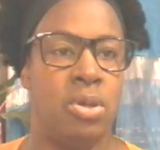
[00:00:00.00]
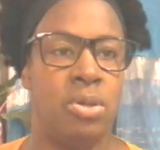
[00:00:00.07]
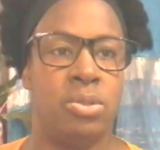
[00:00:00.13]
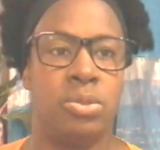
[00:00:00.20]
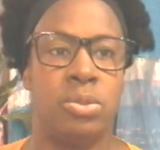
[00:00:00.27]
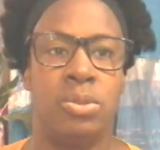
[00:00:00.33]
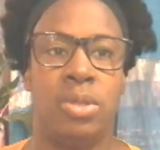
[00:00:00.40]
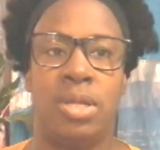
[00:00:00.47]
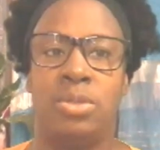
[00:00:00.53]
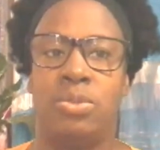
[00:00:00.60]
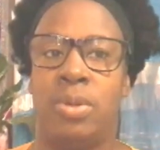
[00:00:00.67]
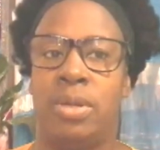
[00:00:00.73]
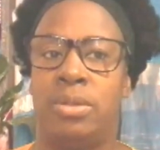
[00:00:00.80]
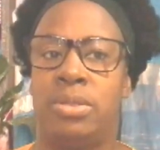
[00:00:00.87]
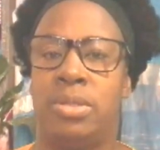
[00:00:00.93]
So that's
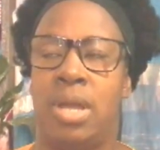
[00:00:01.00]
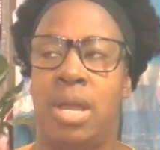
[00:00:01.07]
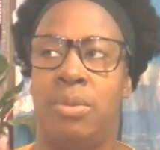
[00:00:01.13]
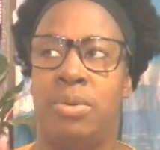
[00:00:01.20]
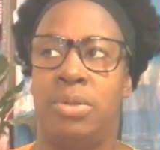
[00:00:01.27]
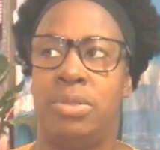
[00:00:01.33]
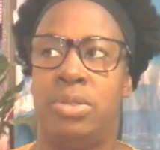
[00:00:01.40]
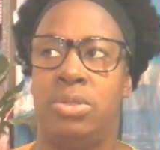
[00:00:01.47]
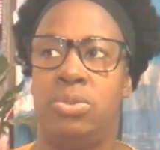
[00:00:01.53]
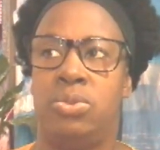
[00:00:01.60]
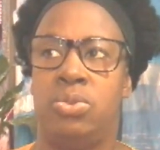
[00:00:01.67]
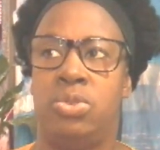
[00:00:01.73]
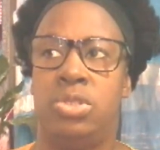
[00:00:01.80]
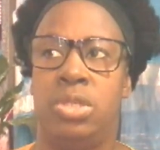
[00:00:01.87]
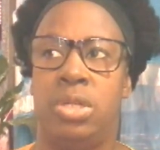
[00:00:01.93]
what I wanted
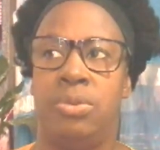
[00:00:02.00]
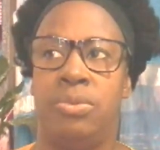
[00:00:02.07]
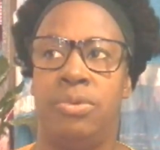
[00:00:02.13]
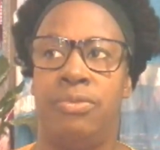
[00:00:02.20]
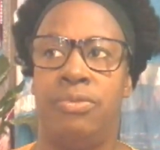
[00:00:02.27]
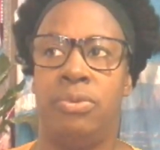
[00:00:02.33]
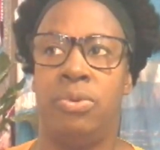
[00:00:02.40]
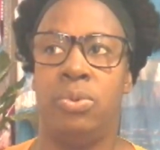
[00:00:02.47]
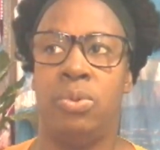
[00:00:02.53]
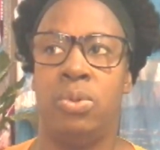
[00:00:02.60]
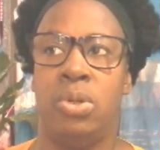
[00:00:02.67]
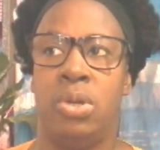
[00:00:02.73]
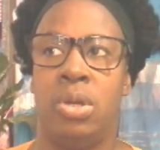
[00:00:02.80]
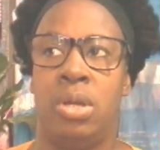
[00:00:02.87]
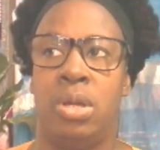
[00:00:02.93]
to share with you.
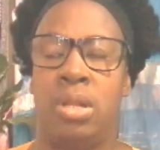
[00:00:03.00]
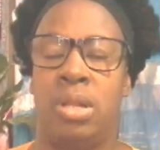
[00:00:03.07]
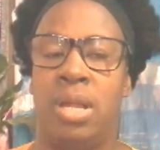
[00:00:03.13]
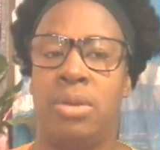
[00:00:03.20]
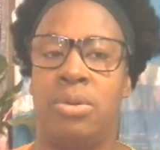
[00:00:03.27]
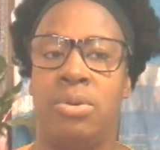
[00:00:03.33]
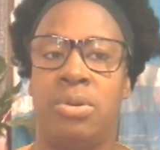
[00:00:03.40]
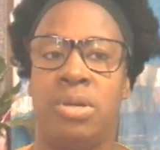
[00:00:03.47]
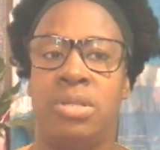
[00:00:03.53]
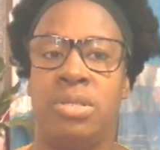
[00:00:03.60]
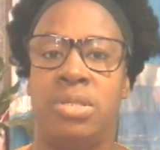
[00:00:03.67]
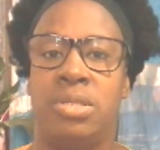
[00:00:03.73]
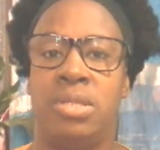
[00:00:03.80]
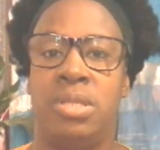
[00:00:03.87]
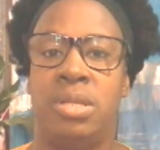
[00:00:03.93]
Like you can
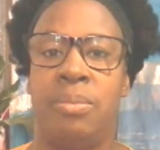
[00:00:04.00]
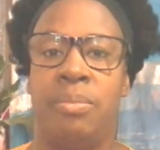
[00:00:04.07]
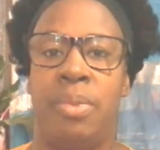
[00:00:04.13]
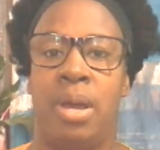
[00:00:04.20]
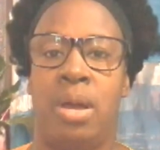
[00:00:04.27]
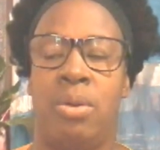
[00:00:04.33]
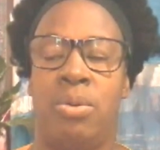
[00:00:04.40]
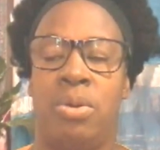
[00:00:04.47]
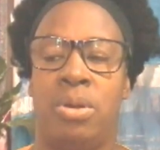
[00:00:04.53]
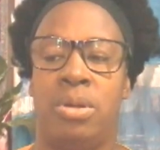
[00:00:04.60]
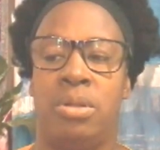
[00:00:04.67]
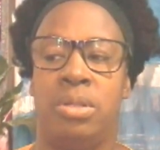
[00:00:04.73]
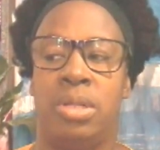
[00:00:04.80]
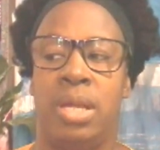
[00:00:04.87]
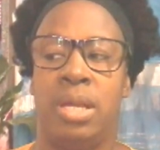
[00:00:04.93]
see the
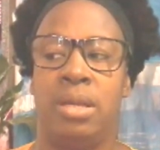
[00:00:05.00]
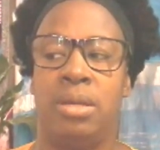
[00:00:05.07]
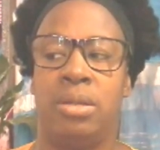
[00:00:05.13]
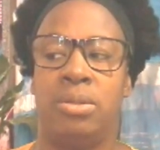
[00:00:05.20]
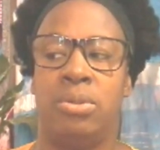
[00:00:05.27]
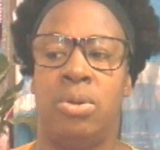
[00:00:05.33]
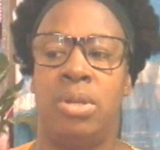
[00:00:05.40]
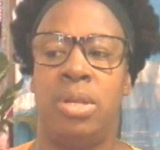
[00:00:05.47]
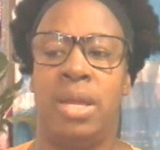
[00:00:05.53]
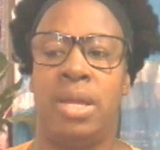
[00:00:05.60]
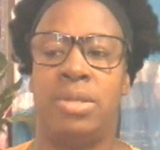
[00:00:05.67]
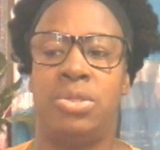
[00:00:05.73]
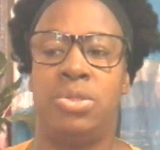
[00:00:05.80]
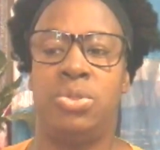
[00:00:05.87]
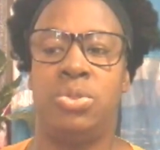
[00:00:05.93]
power, like God
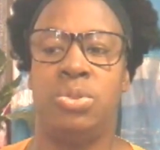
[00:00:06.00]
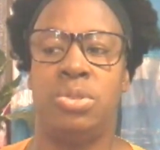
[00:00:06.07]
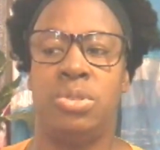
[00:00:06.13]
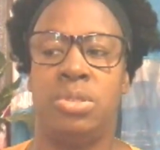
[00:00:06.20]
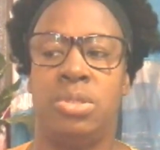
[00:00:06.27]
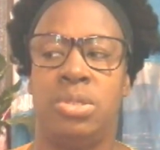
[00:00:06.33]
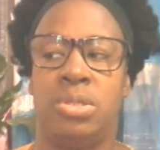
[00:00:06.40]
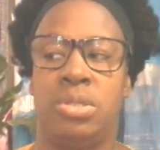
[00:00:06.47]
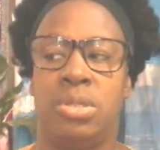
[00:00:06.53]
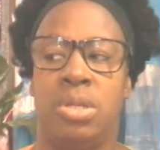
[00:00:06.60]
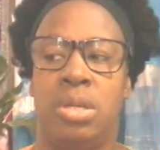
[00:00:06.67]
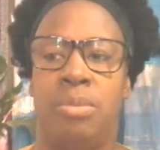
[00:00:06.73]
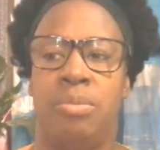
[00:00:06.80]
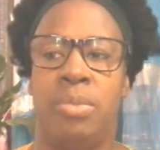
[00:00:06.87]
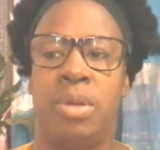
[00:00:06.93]
has chosen us,
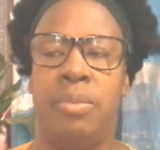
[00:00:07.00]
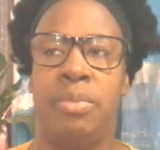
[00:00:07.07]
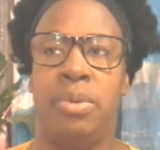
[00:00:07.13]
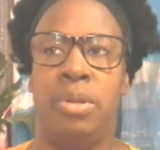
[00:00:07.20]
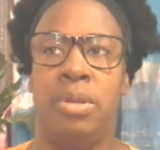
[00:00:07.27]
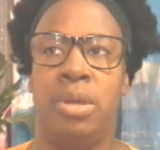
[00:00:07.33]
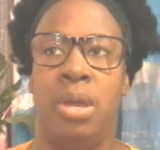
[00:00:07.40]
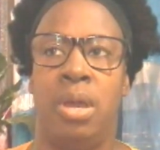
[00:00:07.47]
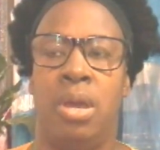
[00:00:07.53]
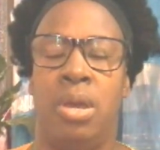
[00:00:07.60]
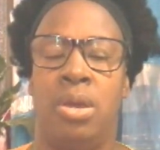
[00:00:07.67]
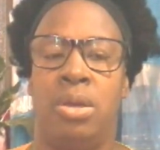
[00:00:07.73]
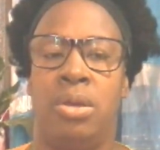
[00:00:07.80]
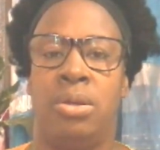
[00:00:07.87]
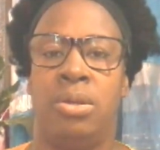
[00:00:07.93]
and maybe
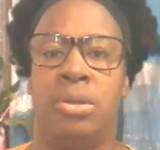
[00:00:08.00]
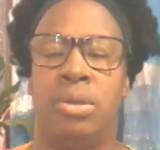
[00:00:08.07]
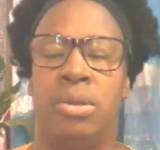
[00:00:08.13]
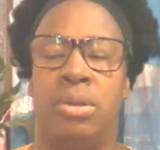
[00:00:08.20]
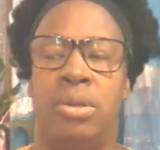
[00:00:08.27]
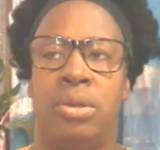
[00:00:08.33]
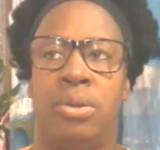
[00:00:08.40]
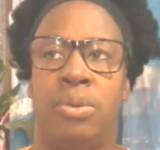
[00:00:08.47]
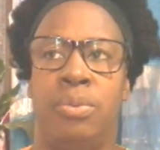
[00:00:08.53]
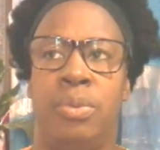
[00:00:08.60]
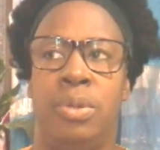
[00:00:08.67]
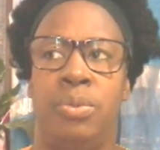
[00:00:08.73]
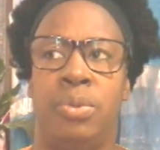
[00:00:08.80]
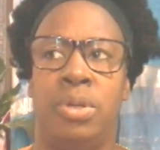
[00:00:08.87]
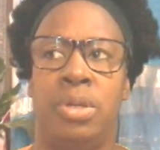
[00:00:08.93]

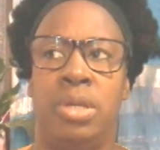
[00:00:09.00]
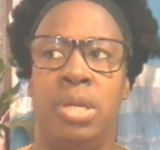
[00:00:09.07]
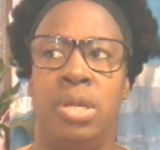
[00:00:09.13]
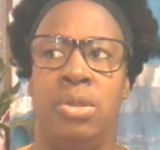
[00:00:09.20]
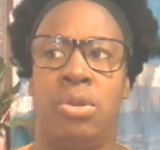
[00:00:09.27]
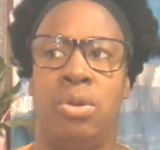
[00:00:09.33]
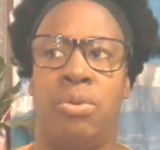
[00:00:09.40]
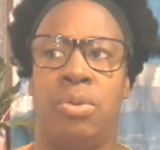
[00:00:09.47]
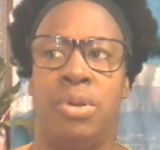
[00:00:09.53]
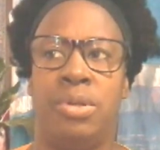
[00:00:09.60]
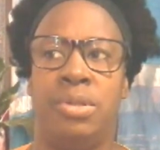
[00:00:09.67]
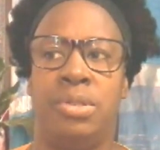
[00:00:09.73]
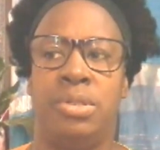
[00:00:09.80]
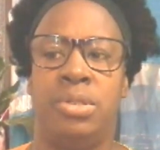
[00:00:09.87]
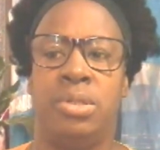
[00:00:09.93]
we were
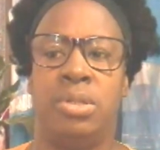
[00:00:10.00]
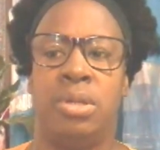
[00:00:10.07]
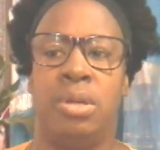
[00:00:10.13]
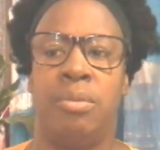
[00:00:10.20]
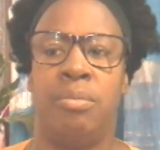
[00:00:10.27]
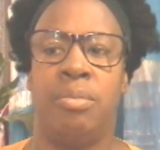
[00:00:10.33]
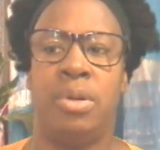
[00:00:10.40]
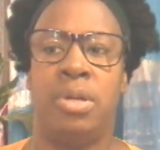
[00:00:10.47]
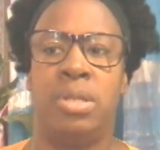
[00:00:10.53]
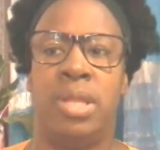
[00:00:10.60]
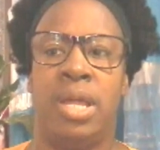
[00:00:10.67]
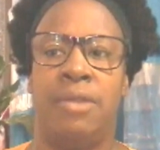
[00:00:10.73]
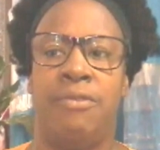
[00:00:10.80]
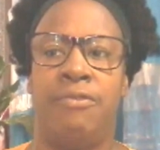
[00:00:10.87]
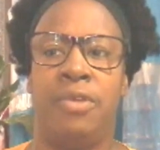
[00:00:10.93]
ignorant, but
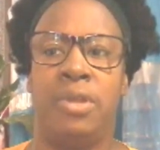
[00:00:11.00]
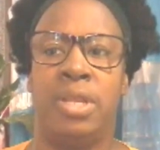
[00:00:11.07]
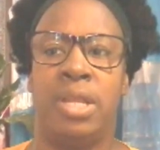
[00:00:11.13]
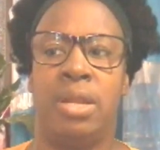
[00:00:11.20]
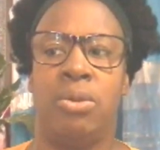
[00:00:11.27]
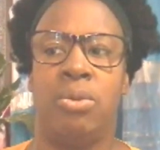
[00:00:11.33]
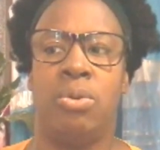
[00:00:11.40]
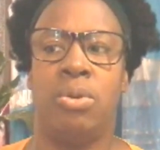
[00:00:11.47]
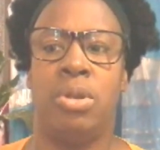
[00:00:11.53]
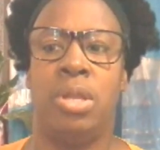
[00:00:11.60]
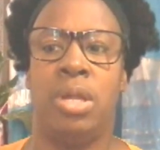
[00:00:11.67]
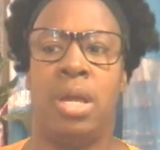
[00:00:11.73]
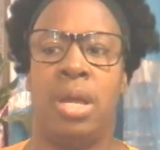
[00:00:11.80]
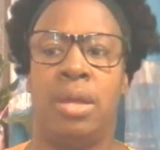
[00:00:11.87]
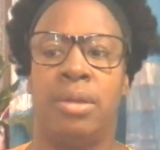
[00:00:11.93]
that thing that
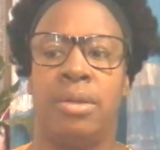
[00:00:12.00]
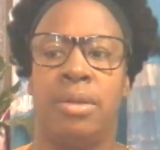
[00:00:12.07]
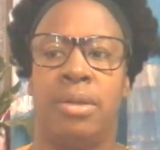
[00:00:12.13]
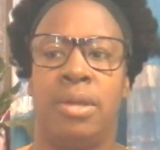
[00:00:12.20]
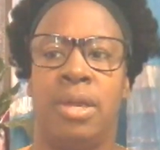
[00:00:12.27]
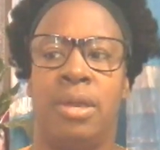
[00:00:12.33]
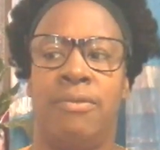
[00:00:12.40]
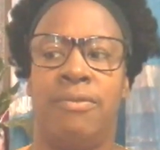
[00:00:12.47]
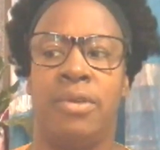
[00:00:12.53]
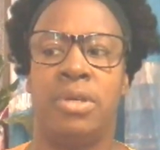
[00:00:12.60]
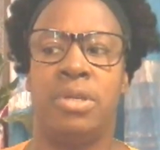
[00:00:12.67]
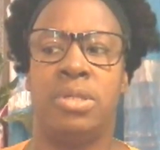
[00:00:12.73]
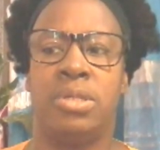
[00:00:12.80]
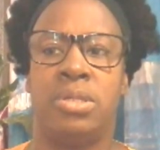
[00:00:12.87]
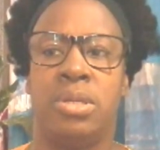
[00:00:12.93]
God gave
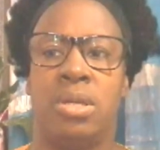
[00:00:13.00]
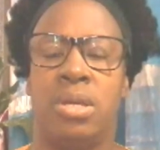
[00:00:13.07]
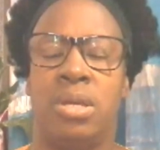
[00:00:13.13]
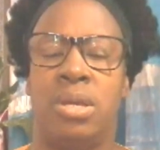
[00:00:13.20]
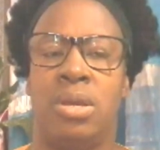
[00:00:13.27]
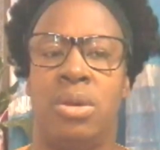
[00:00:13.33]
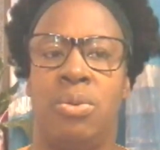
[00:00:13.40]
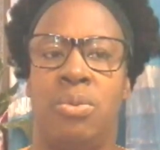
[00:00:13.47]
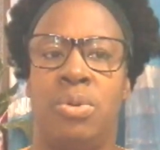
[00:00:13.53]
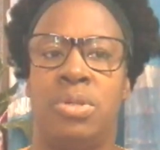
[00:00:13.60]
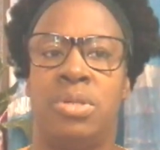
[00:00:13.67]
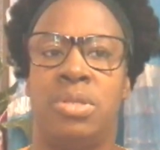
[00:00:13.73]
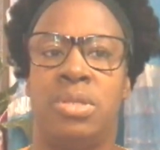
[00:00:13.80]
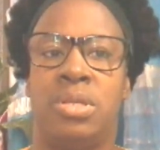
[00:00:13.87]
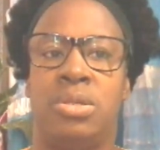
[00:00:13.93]
us
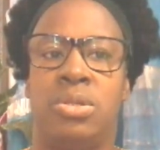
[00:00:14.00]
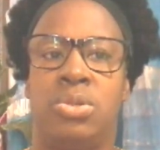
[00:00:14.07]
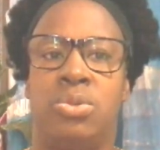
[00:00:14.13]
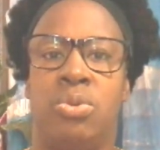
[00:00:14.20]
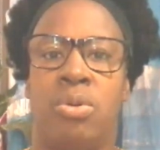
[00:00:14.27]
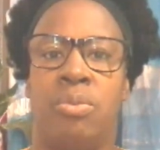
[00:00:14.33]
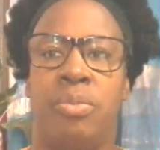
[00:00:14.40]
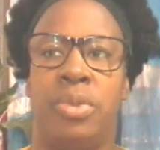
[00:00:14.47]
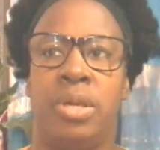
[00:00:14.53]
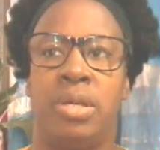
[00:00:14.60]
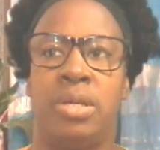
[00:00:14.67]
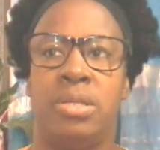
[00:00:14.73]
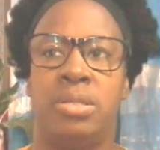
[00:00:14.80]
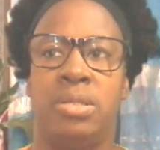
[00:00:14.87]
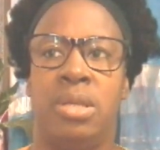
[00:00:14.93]
was still strong,
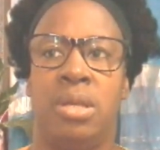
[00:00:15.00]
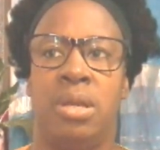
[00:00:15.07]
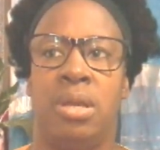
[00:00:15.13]
because